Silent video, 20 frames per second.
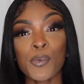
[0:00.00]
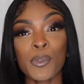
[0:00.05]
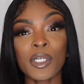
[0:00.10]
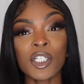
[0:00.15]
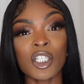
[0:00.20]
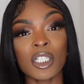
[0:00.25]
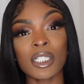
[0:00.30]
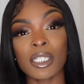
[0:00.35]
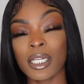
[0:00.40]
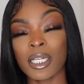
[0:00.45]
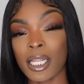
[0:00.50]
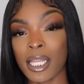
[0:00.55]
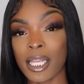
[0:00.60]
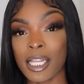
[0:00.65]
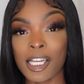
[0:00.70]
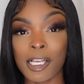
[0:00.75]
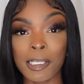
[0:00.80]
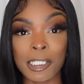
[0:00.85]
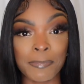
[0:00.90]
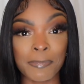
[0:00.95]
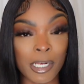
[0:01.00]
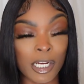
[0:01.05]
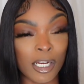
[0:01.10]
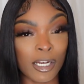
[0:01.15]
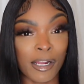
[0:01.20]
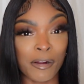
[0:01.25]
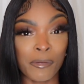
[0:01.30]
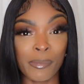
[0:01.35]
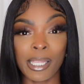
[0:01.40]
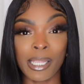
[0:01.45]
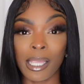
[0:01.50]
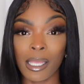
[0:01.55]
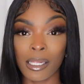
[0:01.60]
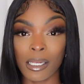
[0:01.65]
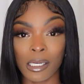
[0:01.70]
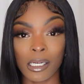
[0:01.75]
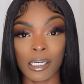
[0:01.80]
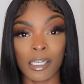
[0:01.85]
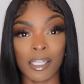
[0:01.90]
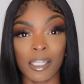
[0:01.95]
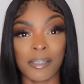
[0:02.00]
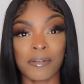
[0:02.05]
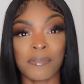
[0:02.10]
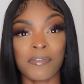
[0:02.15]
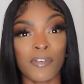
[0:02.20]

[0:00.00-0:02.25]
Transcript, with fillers: we're just going to end up spending our weekend in the